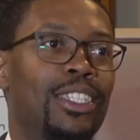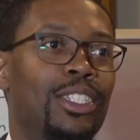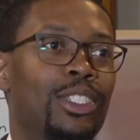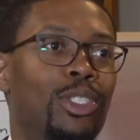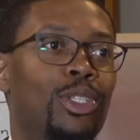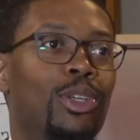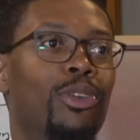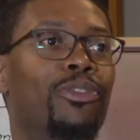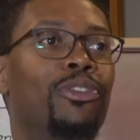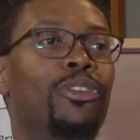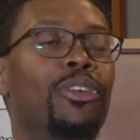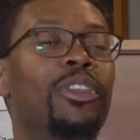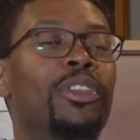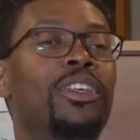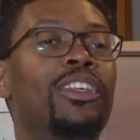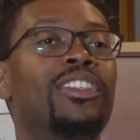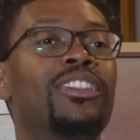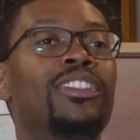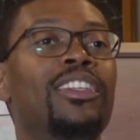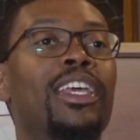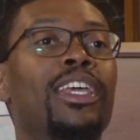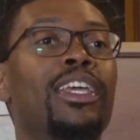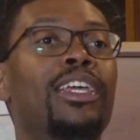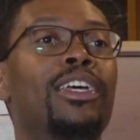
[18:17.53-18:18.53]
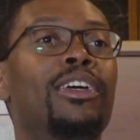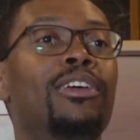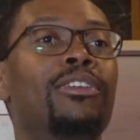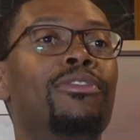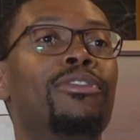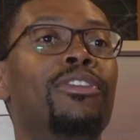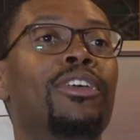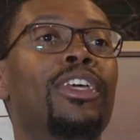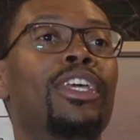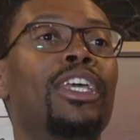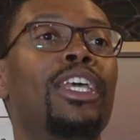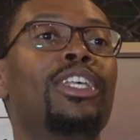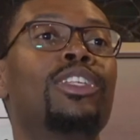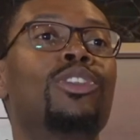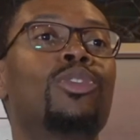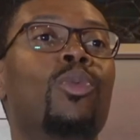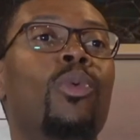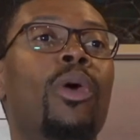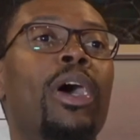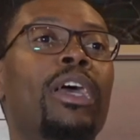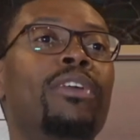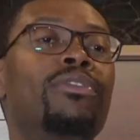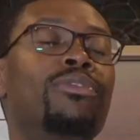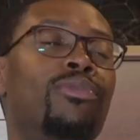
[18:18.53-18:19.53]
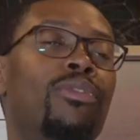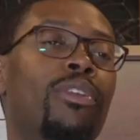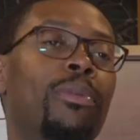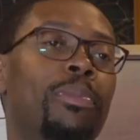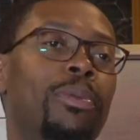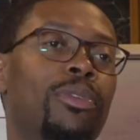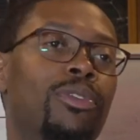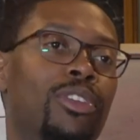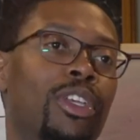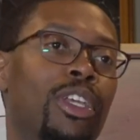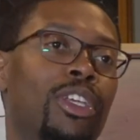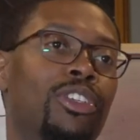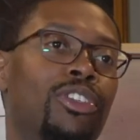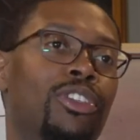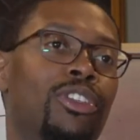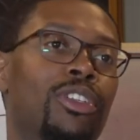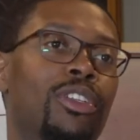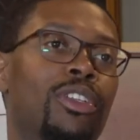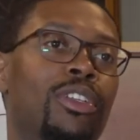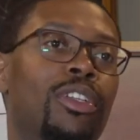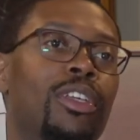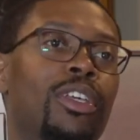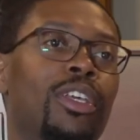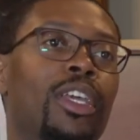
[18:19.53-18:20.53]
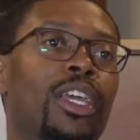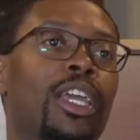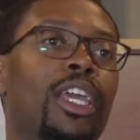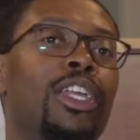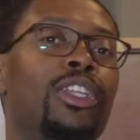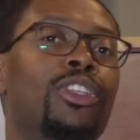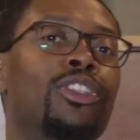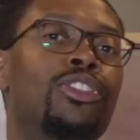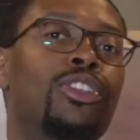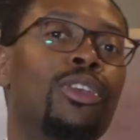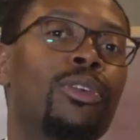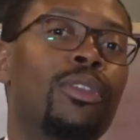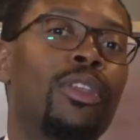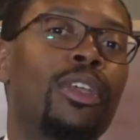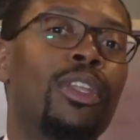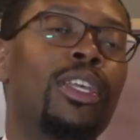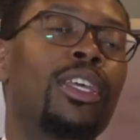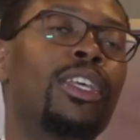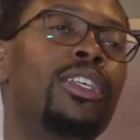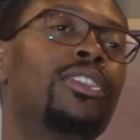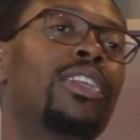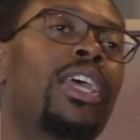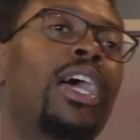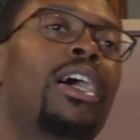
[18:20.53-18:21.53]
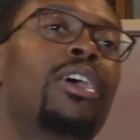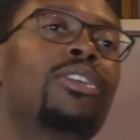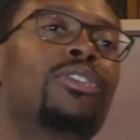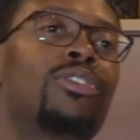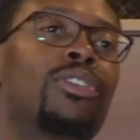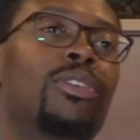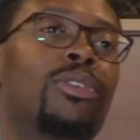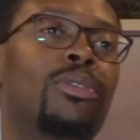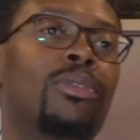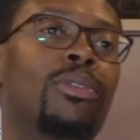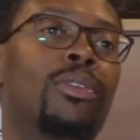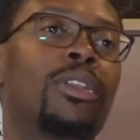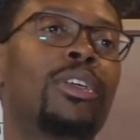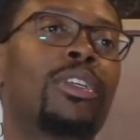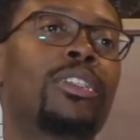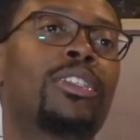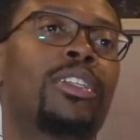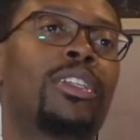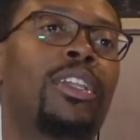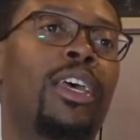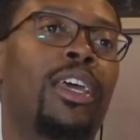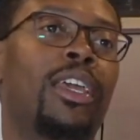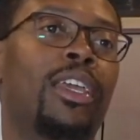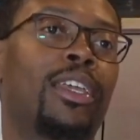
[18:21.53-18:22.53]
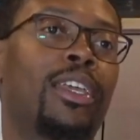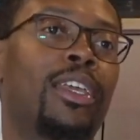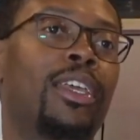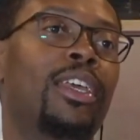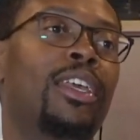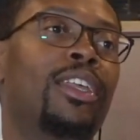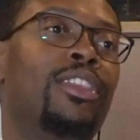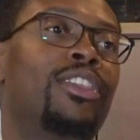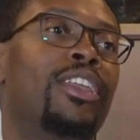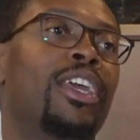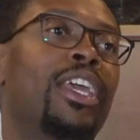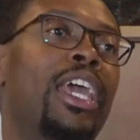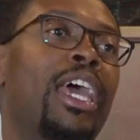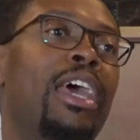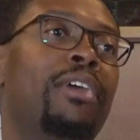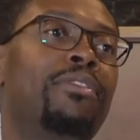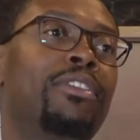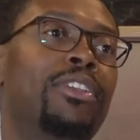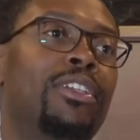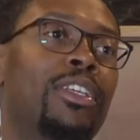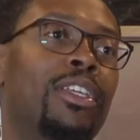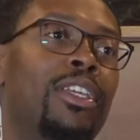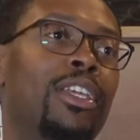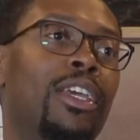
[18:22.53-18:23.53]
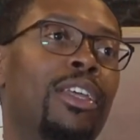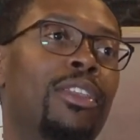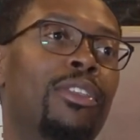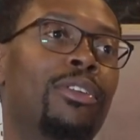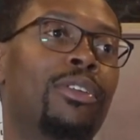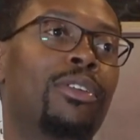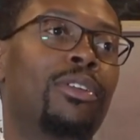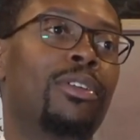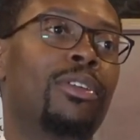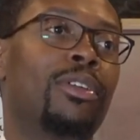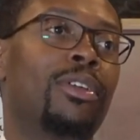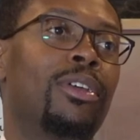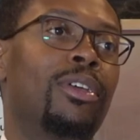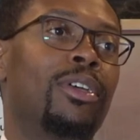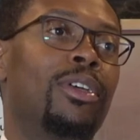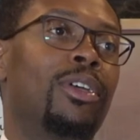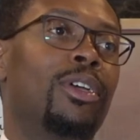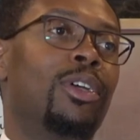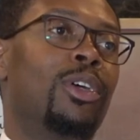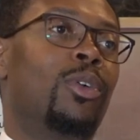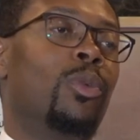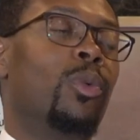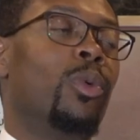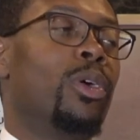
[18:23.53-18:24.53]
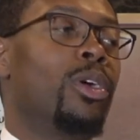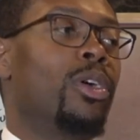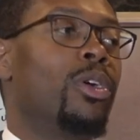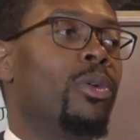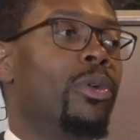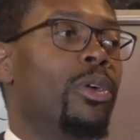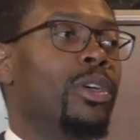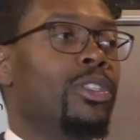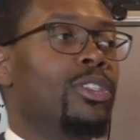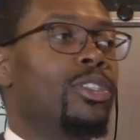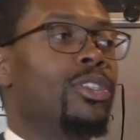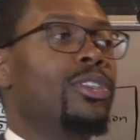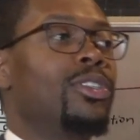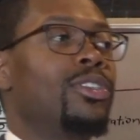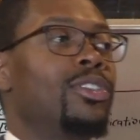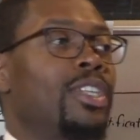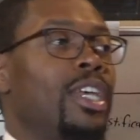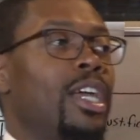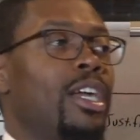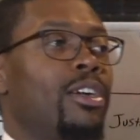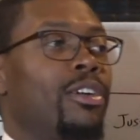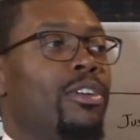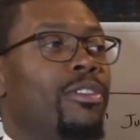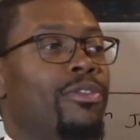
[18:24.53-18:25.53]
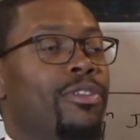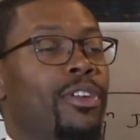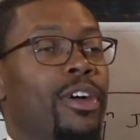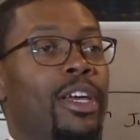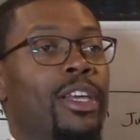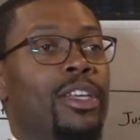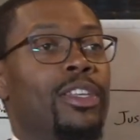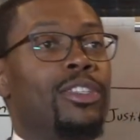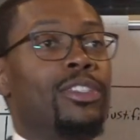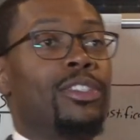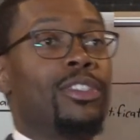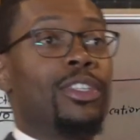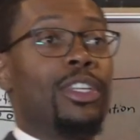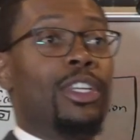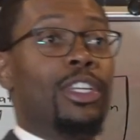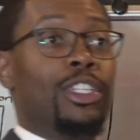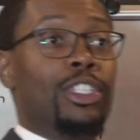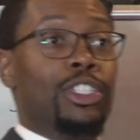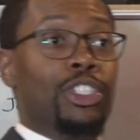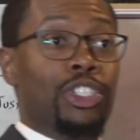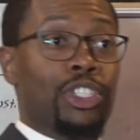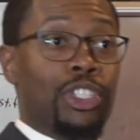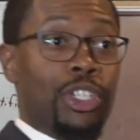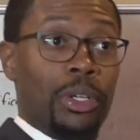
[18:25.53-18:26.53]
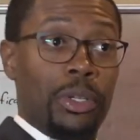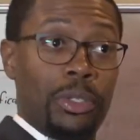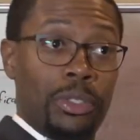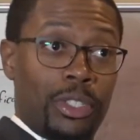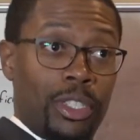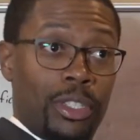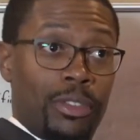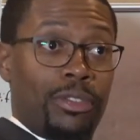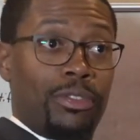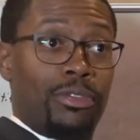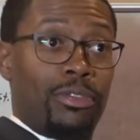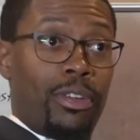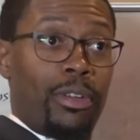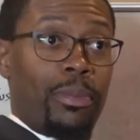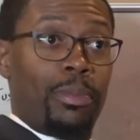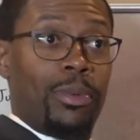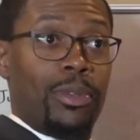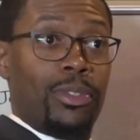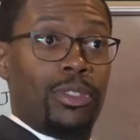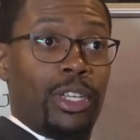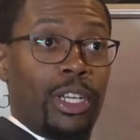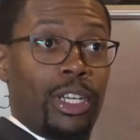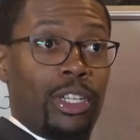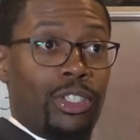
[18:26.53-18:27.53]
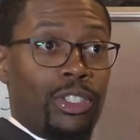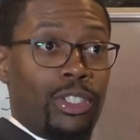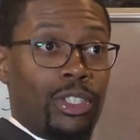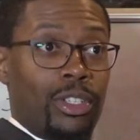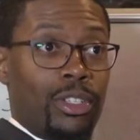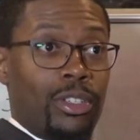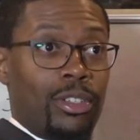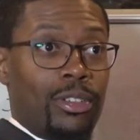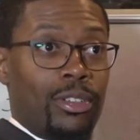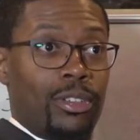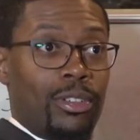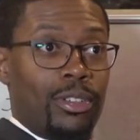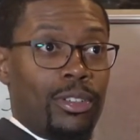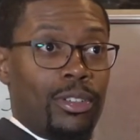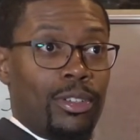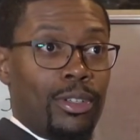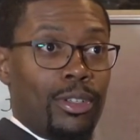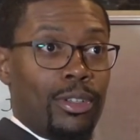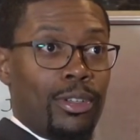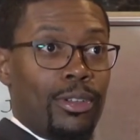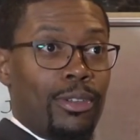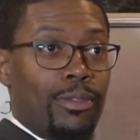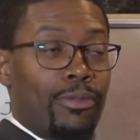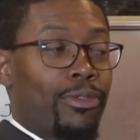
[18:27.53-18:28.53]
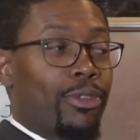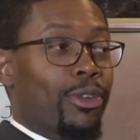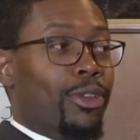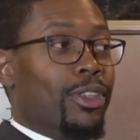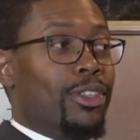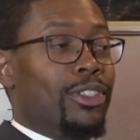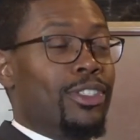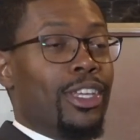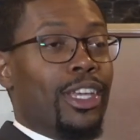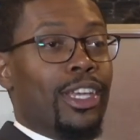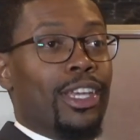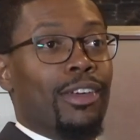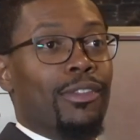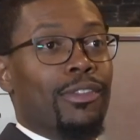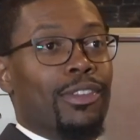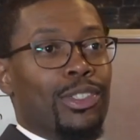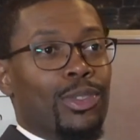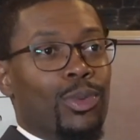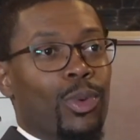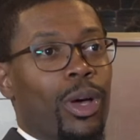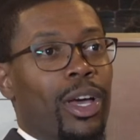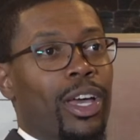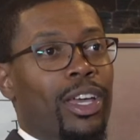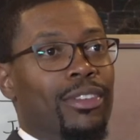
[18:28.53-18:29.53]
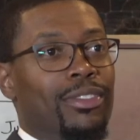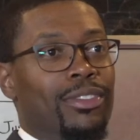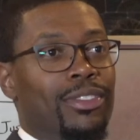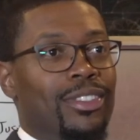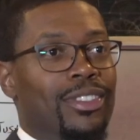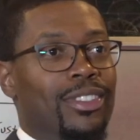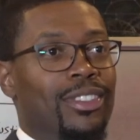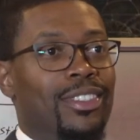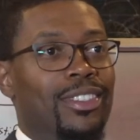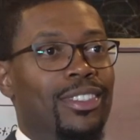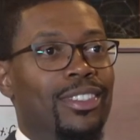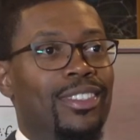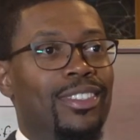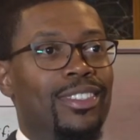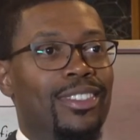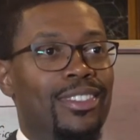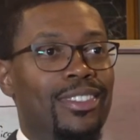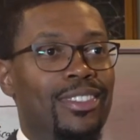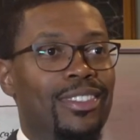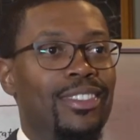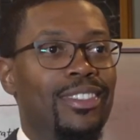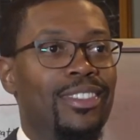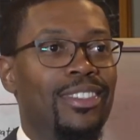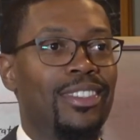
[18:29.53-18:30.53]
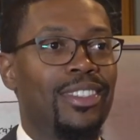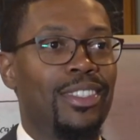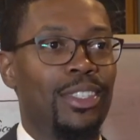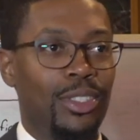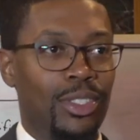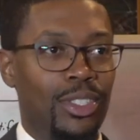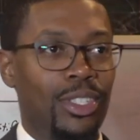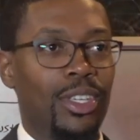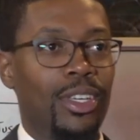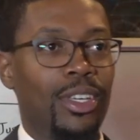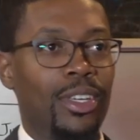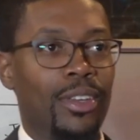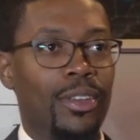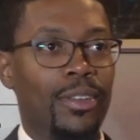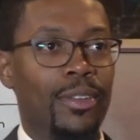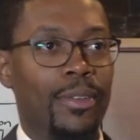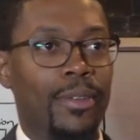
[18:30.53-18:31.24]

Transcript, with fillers: So for the sake of his wife's reputation and so that his household looks like they have it together, we're going to sacrifice Joseph's reputation for the sake of his wife's. You see?